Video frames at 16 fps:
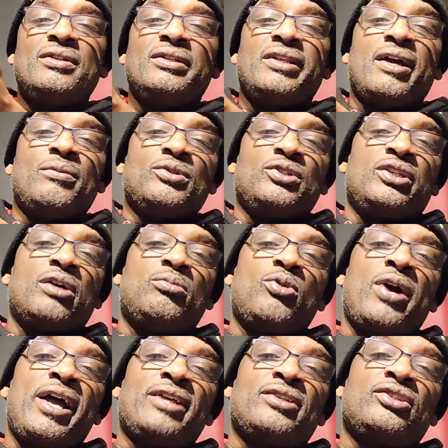That was double
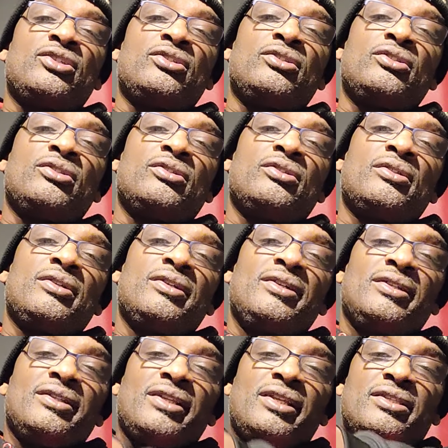action,
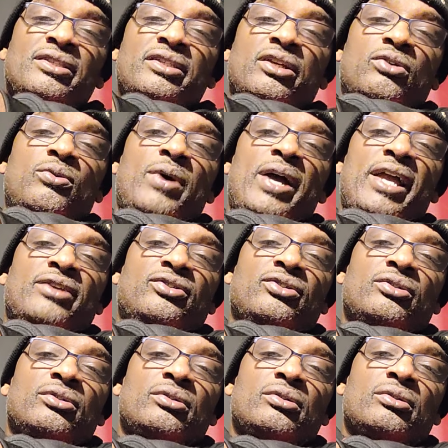single action.
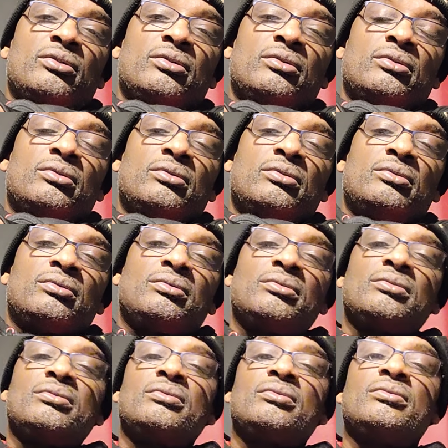
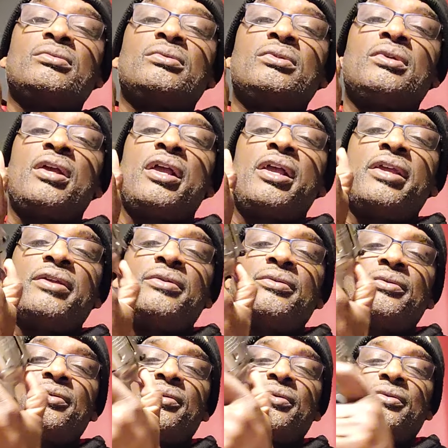All
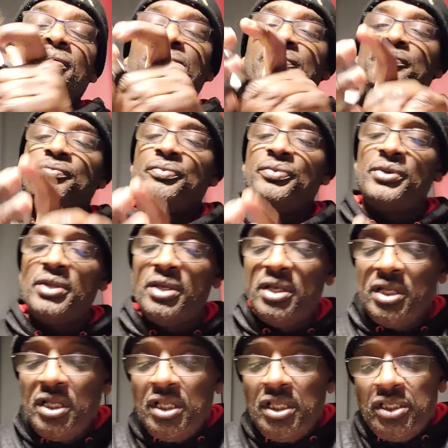right.
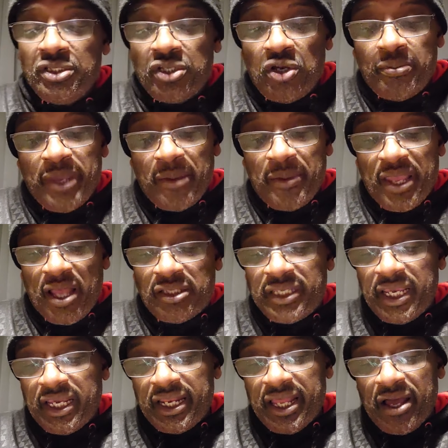So maybe I'll
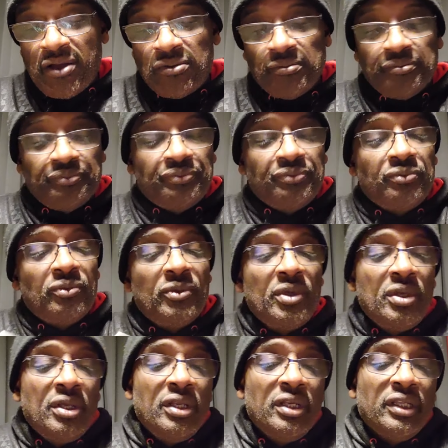take it out,
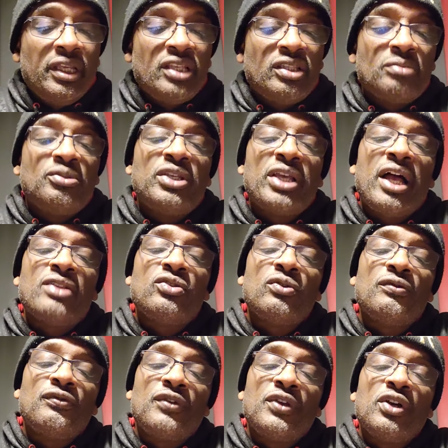get some shots
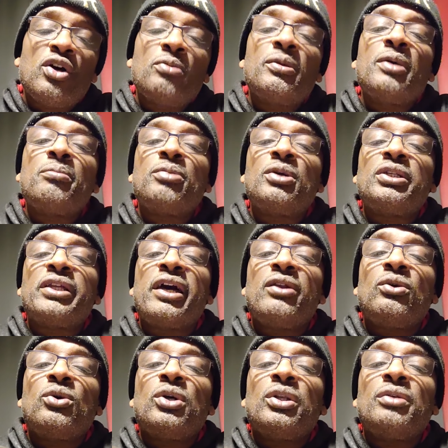on film, and put that
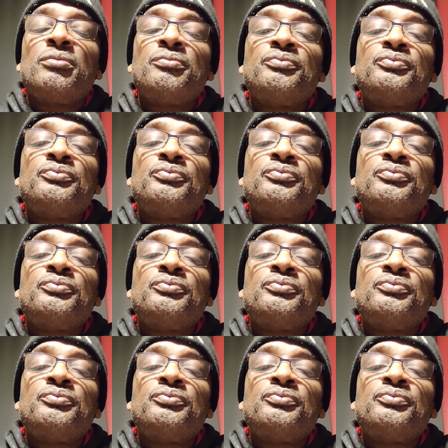on